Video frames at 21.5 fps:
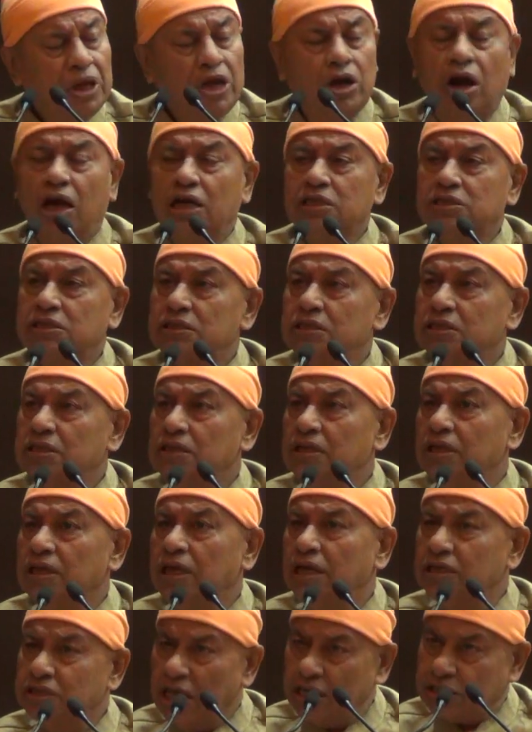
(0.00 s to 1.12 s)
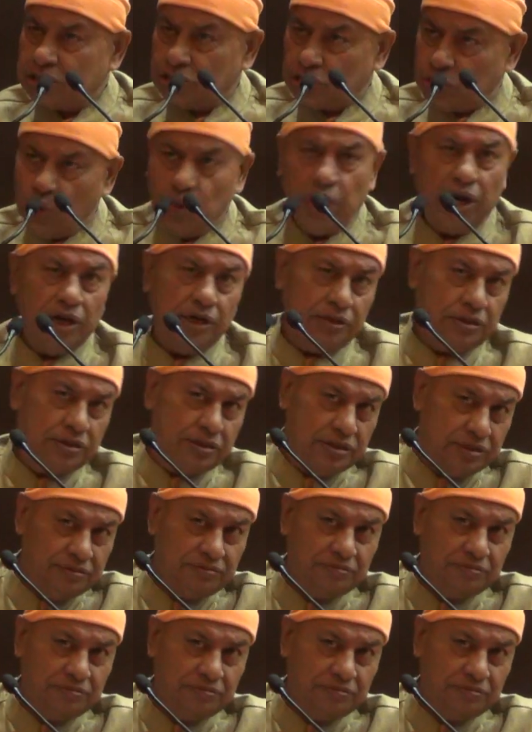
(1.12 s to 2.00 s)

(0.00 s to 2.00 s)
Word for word: because he is a student